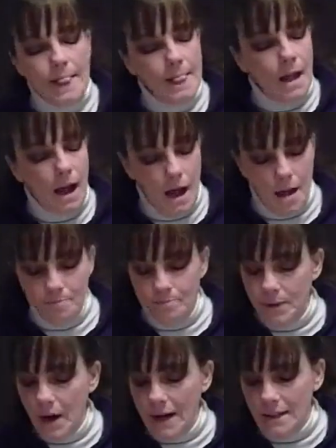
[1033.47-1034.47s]
All
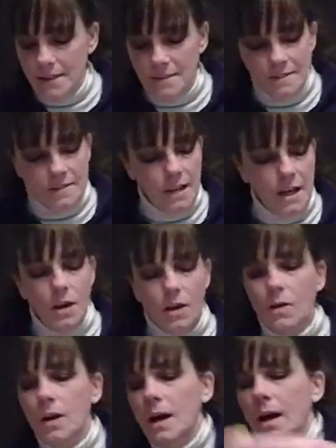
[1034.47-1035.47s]
right.
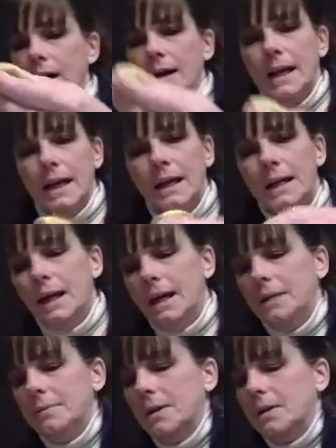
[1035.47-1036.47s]
So again, I
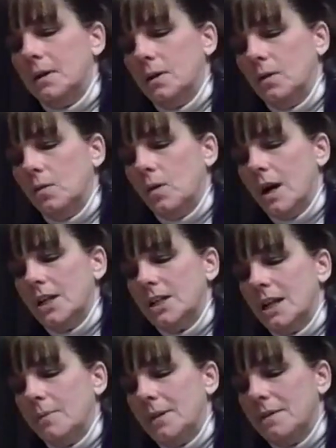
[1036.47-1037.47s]
am going to wash
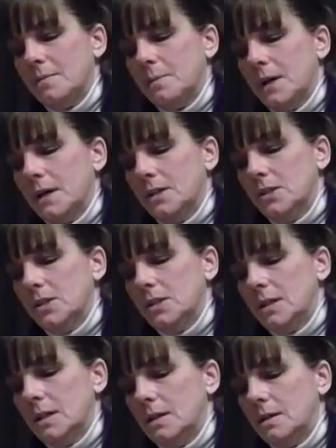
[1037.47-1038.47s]
out my sponge,
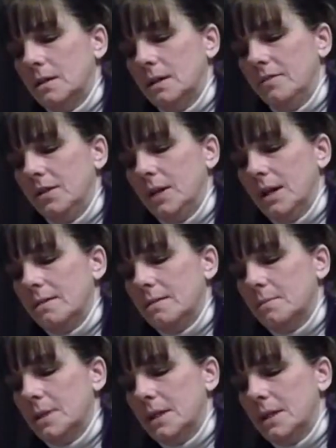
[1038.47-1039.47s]
and I'll give you guys a
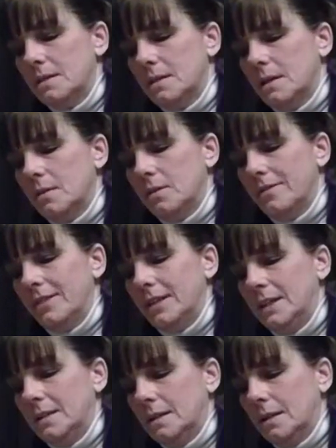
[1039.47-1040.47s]
minute to go if you
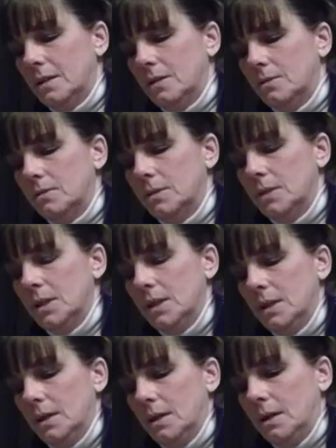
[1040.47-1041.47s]
need to go,
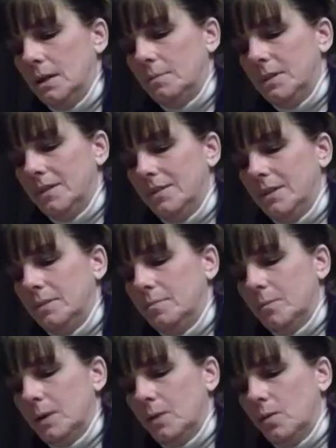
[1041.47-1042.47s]
if you
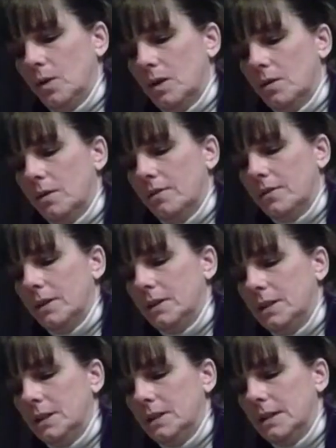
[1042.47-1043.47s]
didn't bring water over and
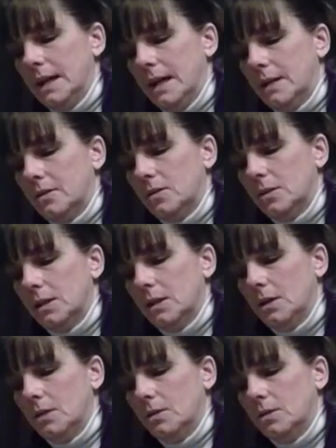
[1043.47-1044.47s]
you need to actually
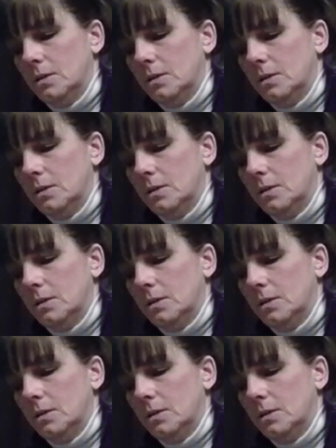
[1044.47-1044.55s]
go